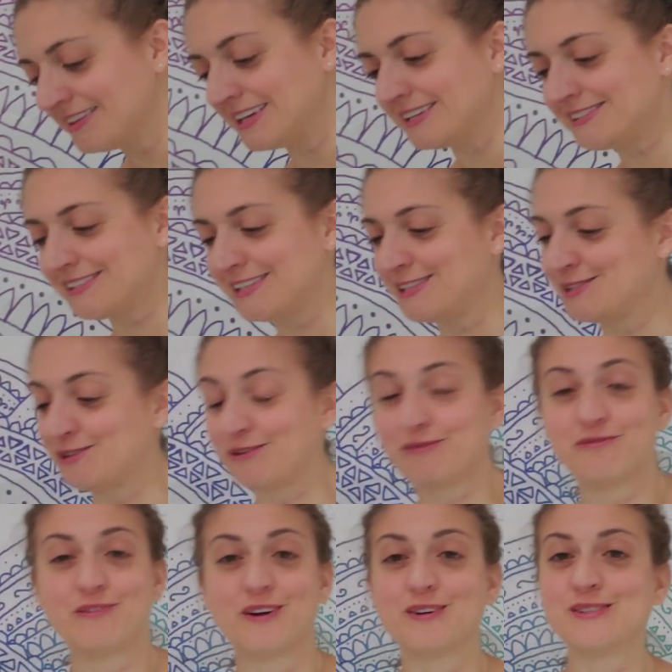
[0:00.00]
This is your
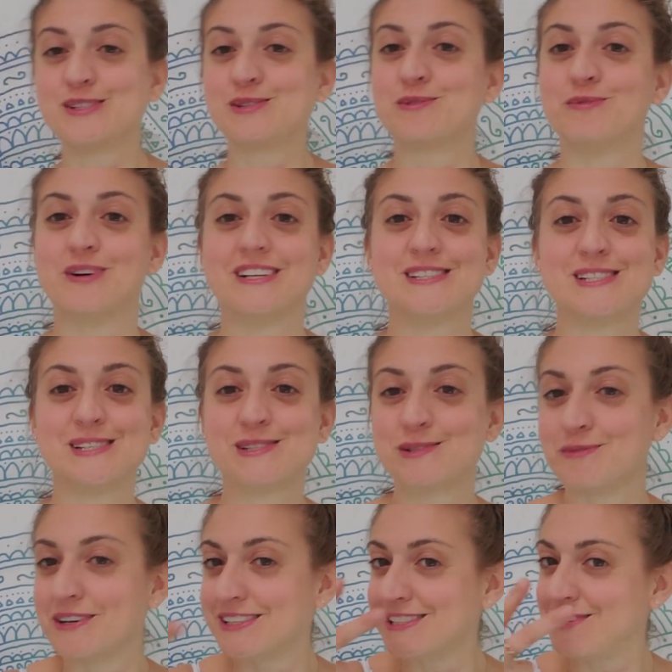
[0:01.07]
first
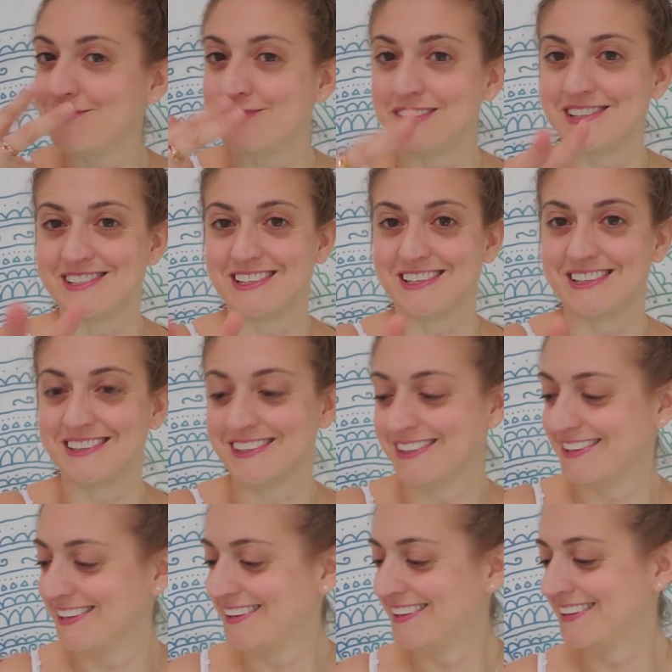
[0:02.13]
2020 vision
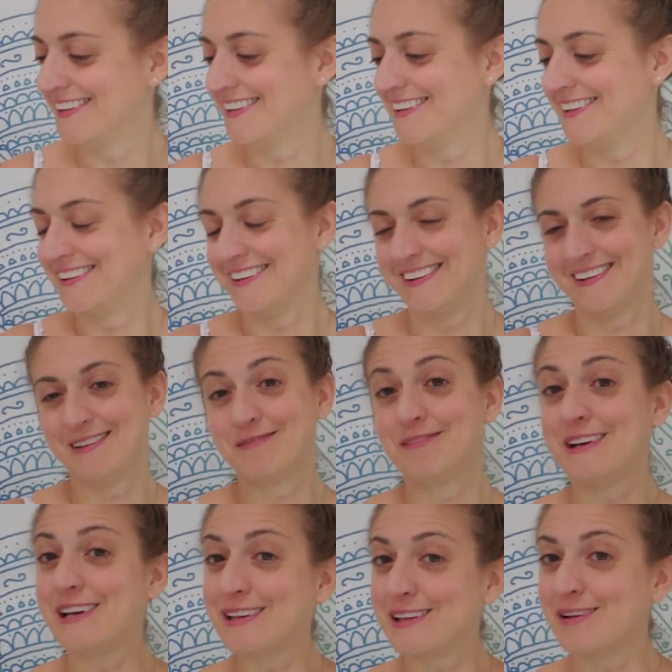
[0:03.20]

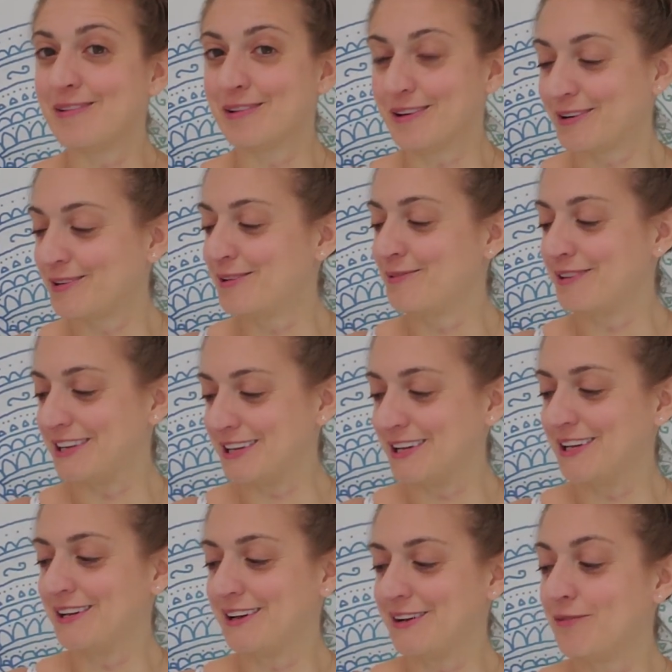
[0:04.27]
weekly oracle
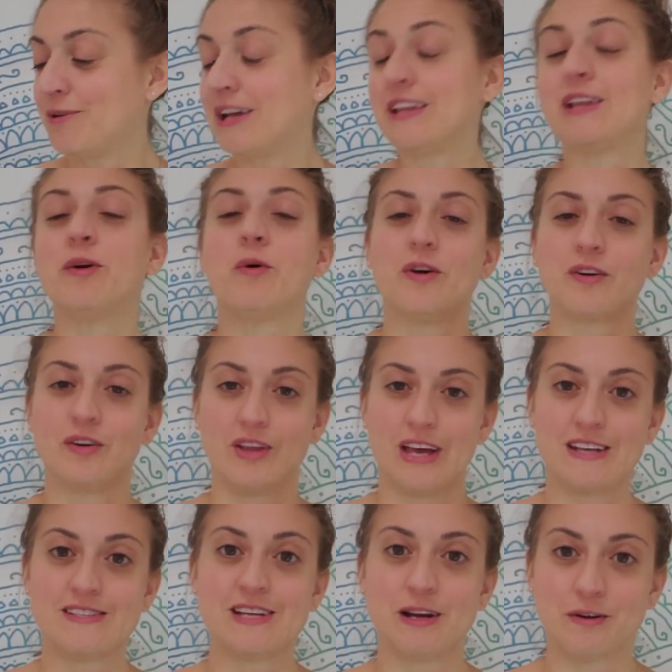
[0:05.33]
reading, weekly oracle
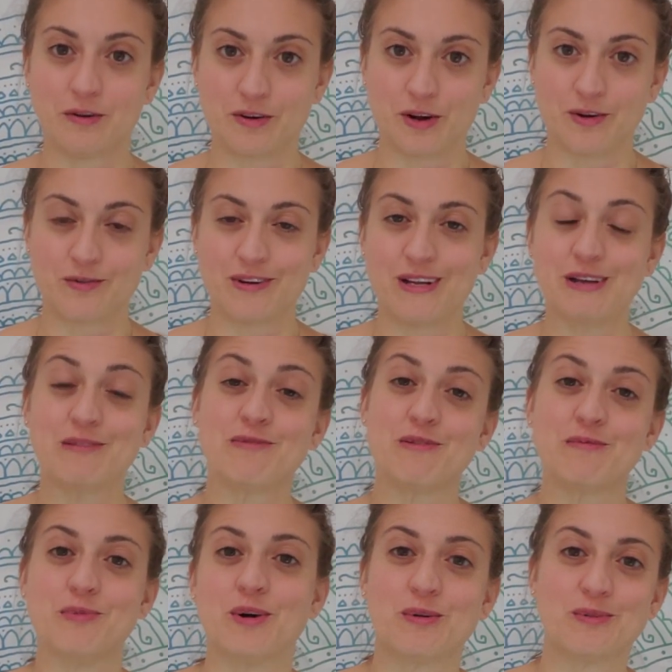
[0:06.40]
and tarot card reading
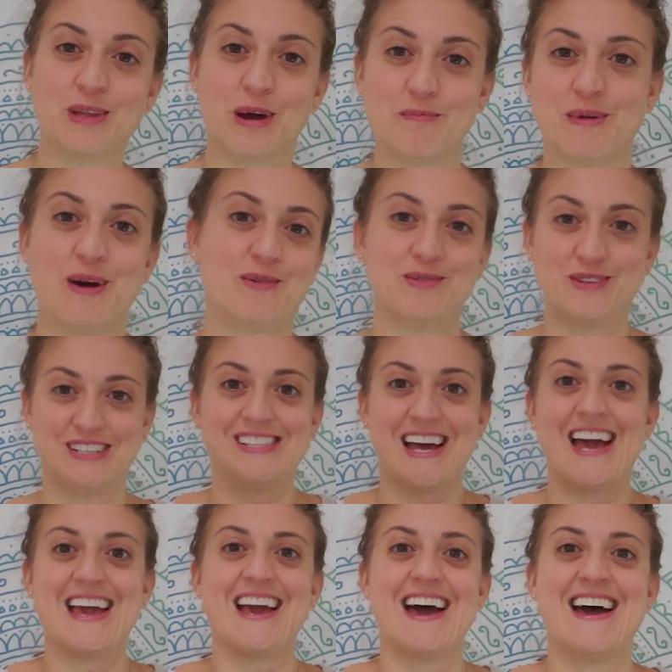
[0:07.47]
from Born Without Boundaries.
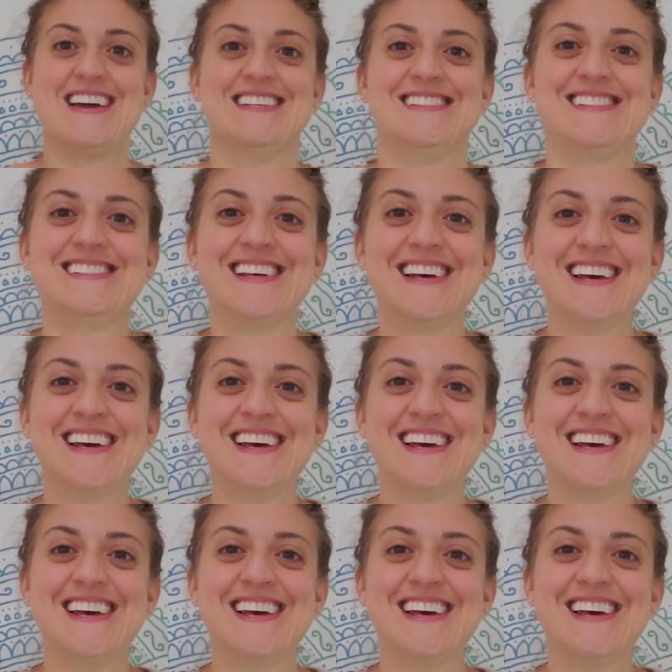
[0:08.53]
Hi guys.